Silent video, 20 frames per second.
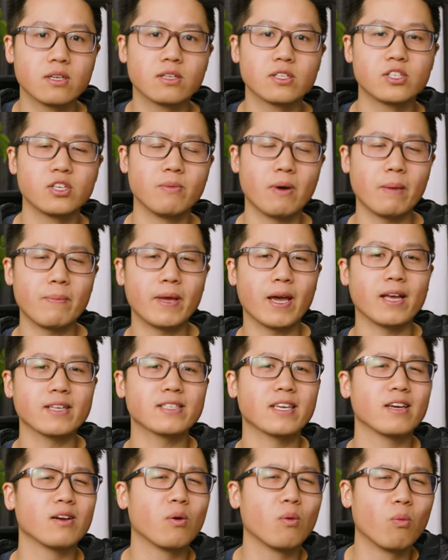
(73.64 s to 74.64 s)
So you might be
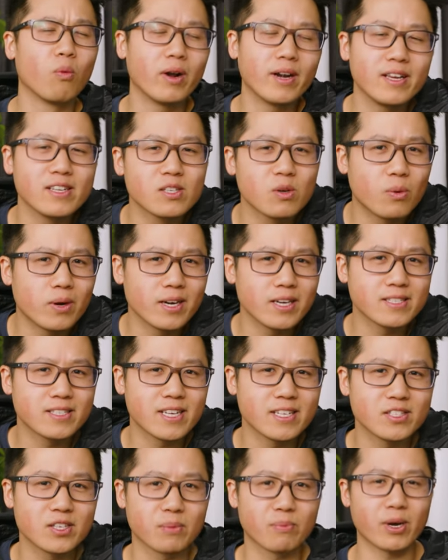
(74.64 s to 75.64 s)
asking, what is a one inch
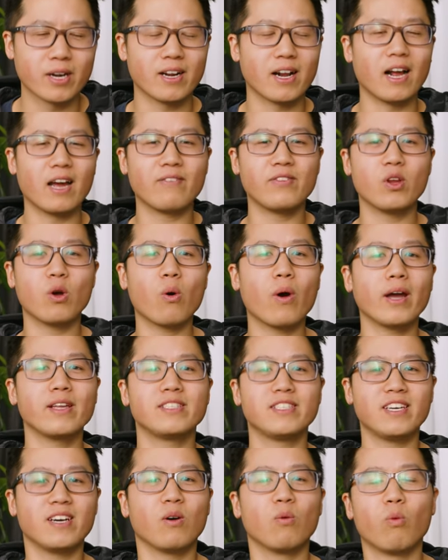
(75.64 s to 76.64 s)
sensor? Brandon, I have no
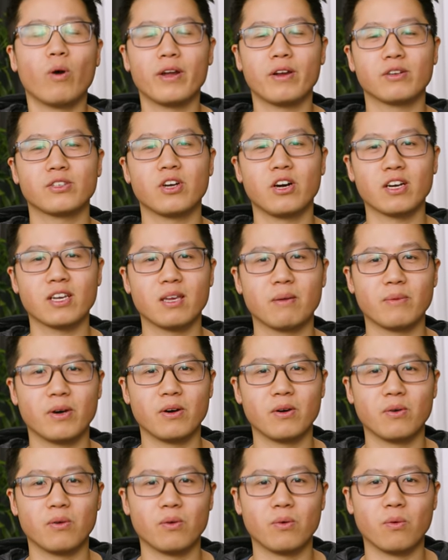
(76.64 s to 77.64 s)
idea what you're talking
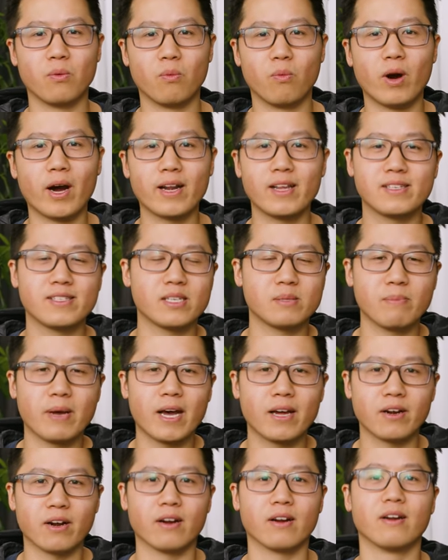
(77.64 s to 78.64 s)
about. Why does this
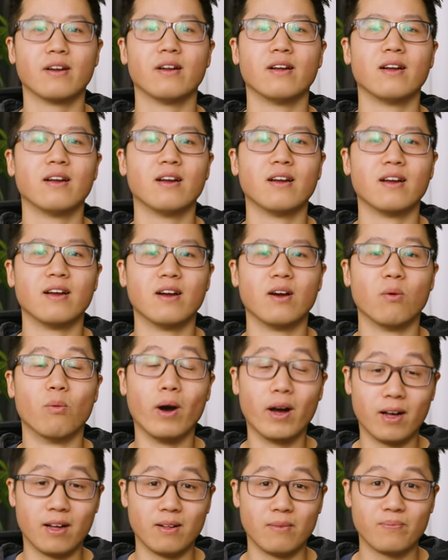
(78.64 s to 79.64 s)
matter?
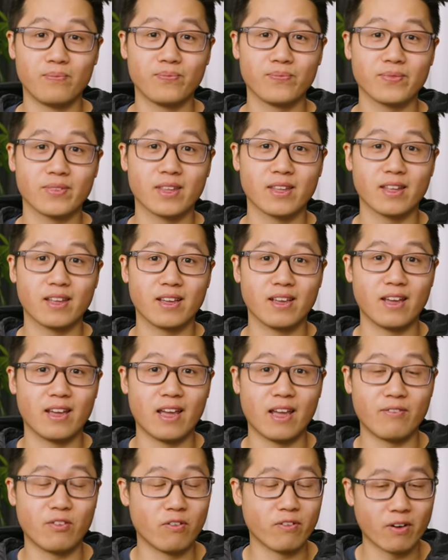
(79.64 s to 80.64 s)
Well,
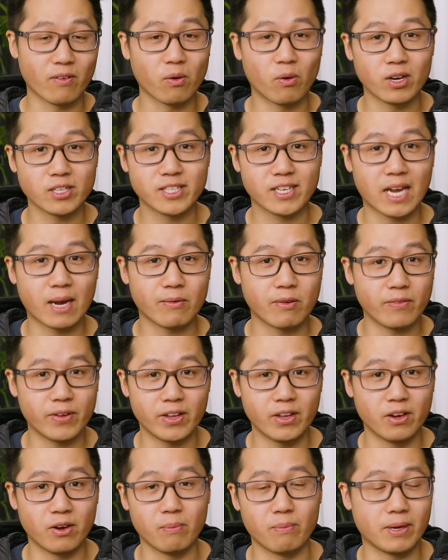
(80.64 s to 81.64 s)
if you've ever watched a camera
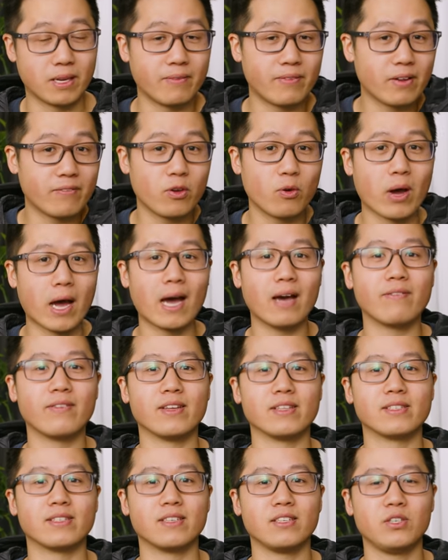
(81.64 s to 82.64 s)
video, but even if you
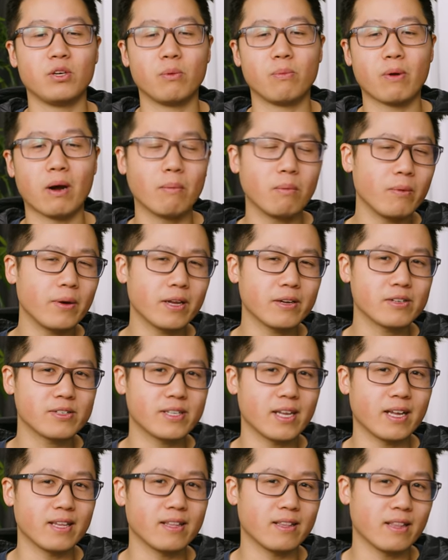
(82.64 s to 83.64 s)
haven't, you'll probably
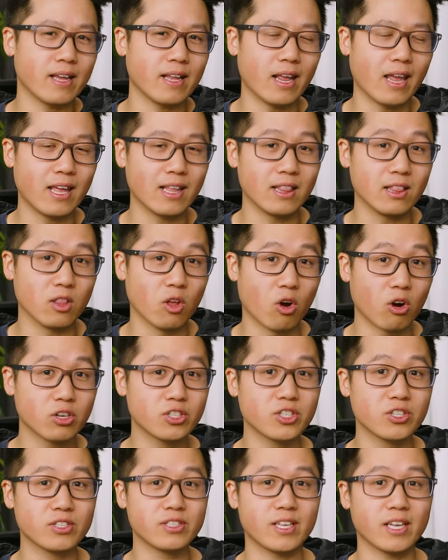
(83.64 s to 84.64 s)
understand that a
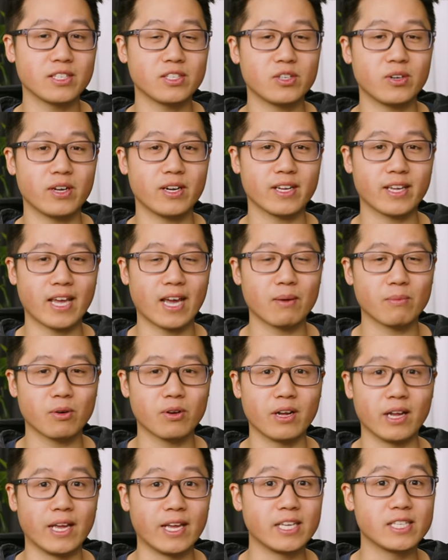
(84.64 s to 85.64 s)
larger sensor in a
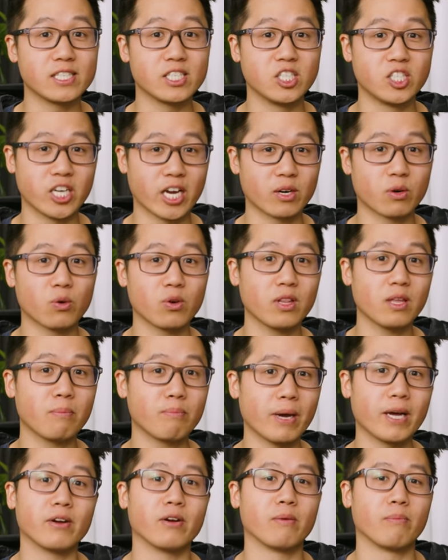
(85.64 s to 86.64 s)
camera is generally
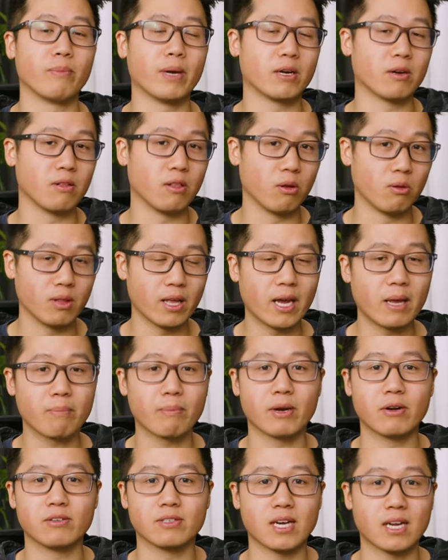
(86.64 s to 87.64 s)
better. Better low light,
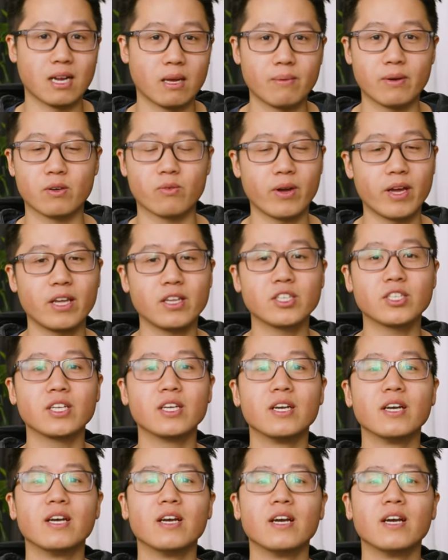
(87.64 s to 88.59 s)
better dynamic range.